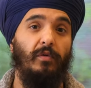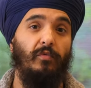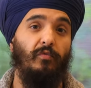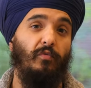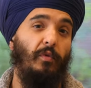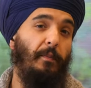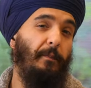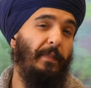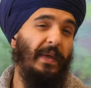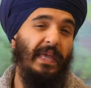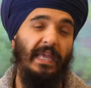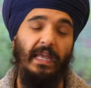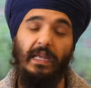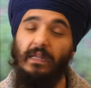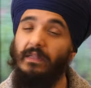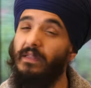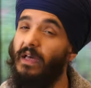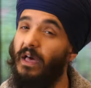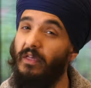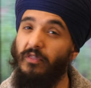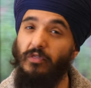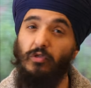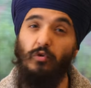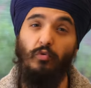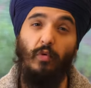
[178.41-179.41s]
Repeat
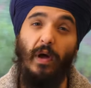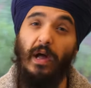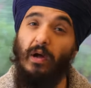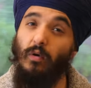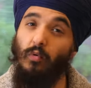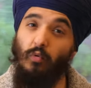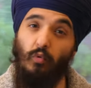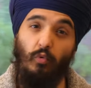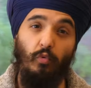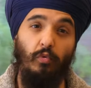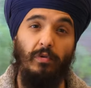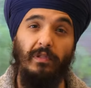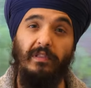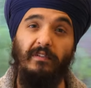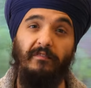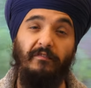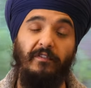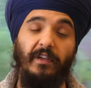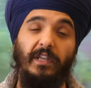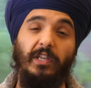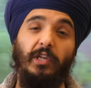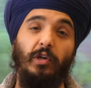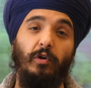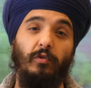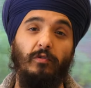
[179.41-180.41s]
that throughout all the
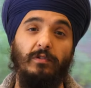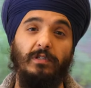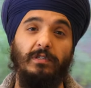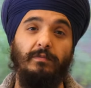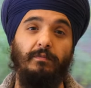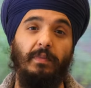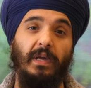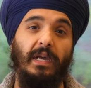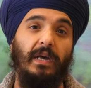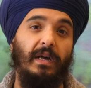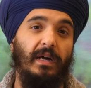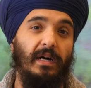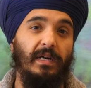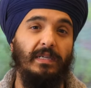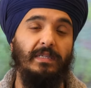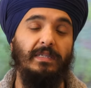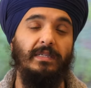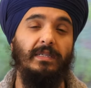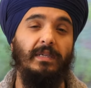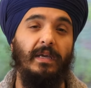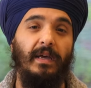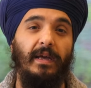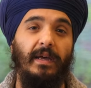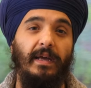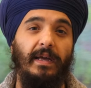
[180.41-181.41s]
videos
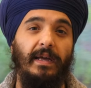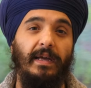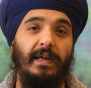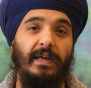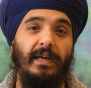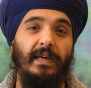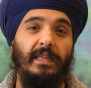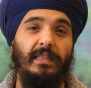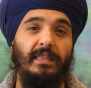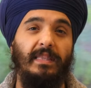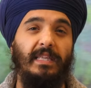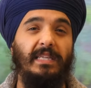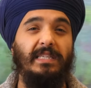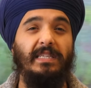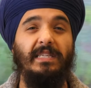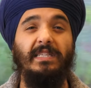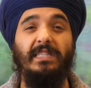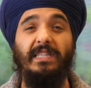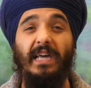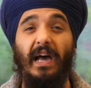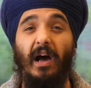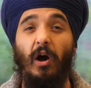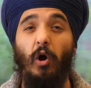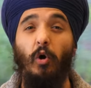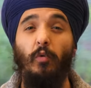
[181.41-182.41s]
because this is
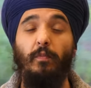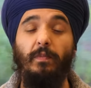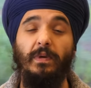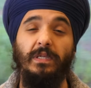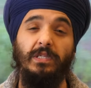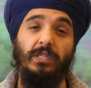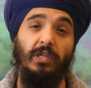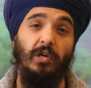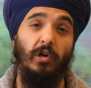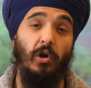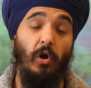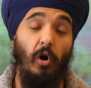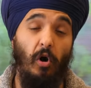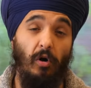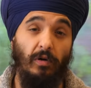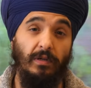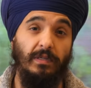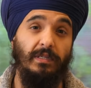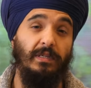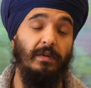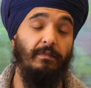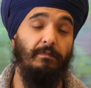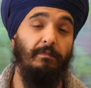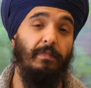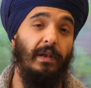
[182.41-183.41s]
to help us to
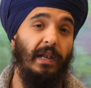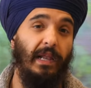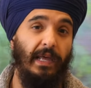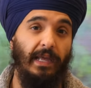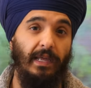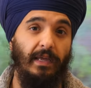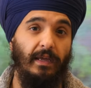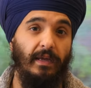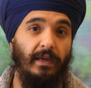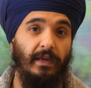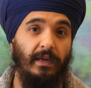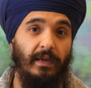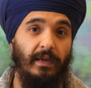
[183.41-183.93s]
contemplate.